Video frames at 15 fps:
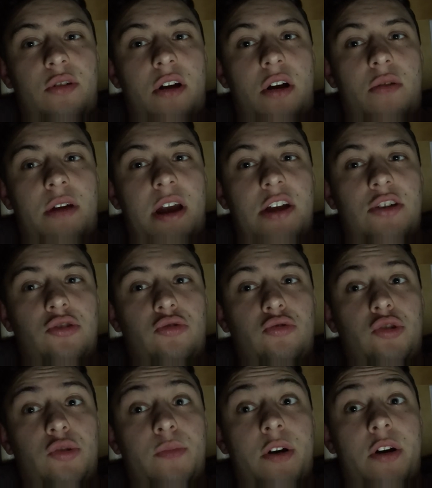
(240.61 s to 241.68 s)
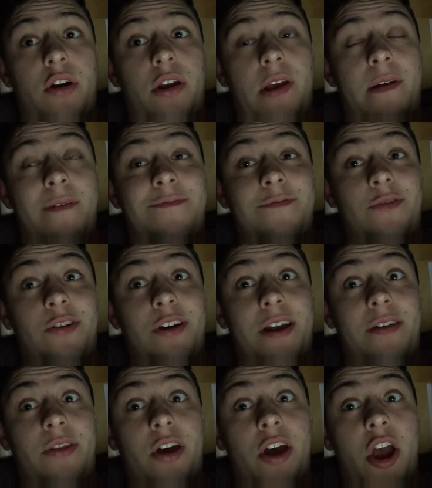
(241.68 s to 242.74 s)
I'll catch you tomorrow for
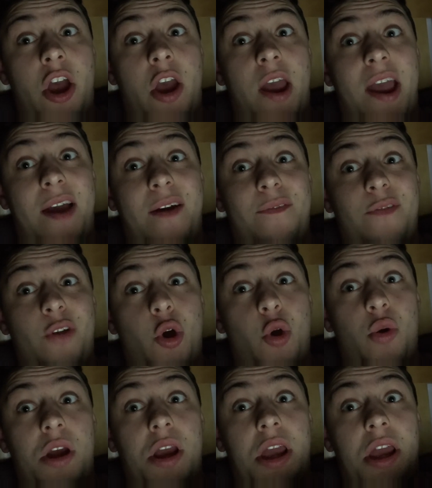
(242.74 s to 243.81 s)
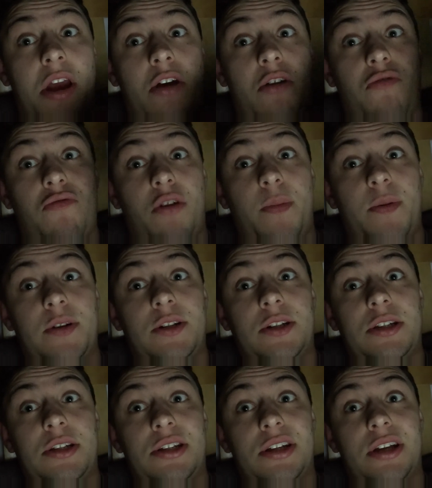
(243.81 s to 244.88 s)
another vlog.
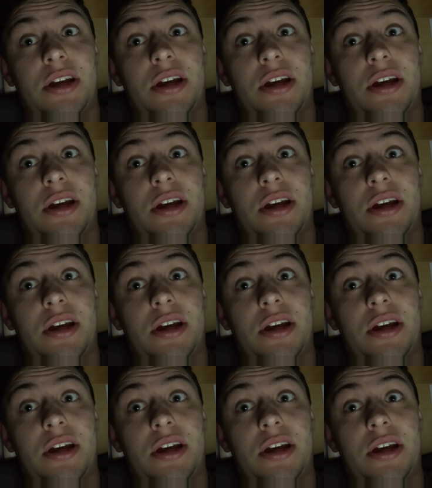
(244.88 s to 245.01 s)
Robert.